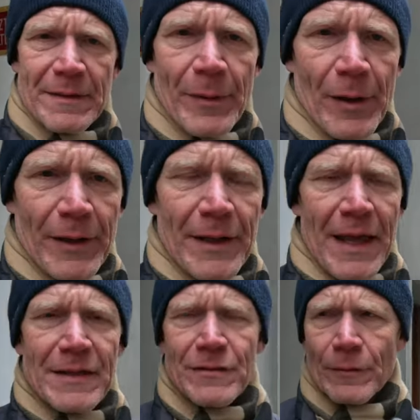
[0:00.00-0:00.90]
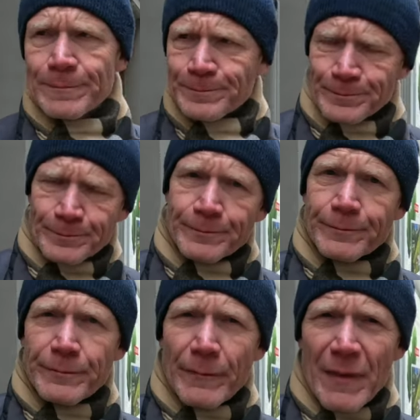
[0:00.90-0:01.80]
Party. And so
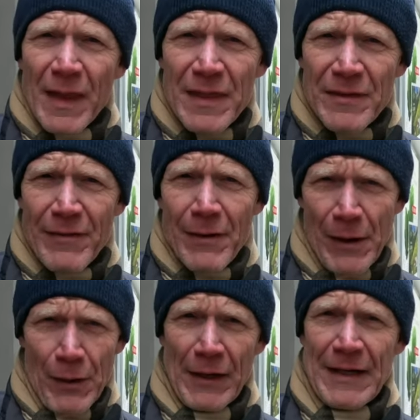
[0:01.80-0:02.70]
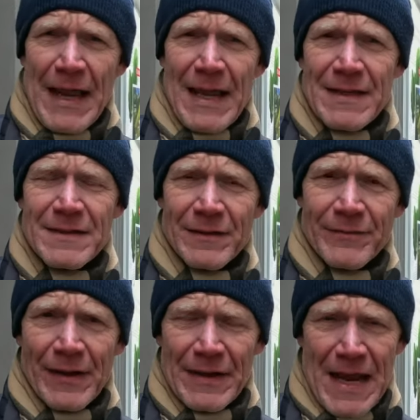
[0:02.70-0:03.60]
in the very early days
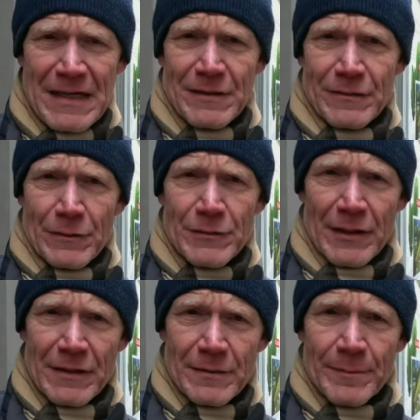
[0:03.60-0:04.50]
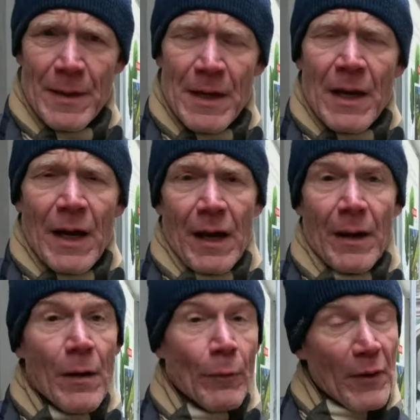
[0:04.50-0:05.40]
of National Socialism,
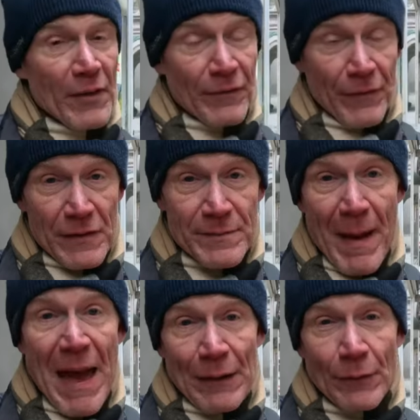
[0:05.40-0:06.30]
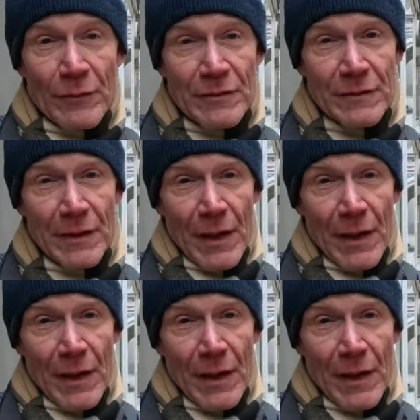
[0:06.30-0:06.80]
one of the first battles